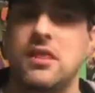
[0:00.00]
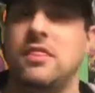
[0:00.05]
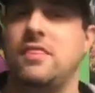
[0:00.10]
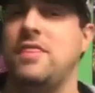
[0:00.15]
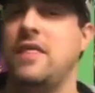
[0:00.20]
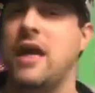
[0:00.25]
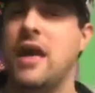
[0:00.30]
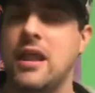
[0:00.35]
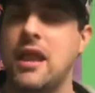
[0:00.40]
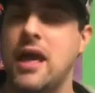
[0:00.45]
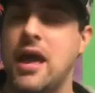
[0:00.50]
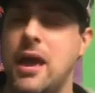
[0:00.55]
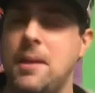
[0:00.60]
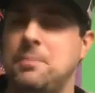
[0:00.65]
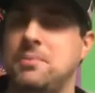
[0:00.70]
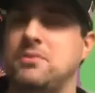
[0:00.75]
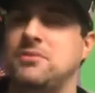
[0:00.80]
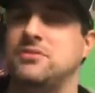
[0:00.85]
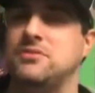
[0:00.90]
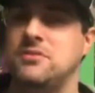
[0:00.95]
That
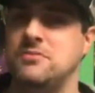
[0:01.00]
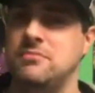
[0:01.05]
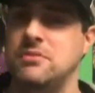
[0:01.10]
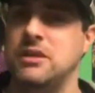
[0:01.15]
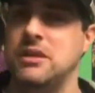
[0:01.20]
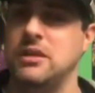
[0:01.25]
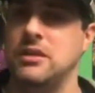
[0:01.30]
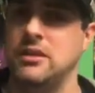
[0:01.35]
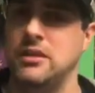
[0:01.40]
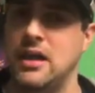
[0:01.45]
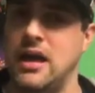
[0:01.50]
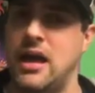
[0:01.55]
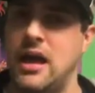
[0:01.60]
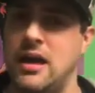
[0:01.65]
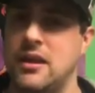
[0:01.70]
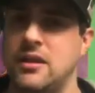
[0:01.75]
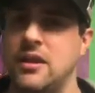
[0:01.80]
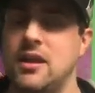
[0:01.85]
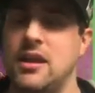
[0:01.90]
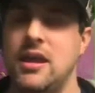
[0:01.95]
happens to me a
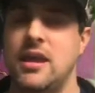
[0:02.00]
lot,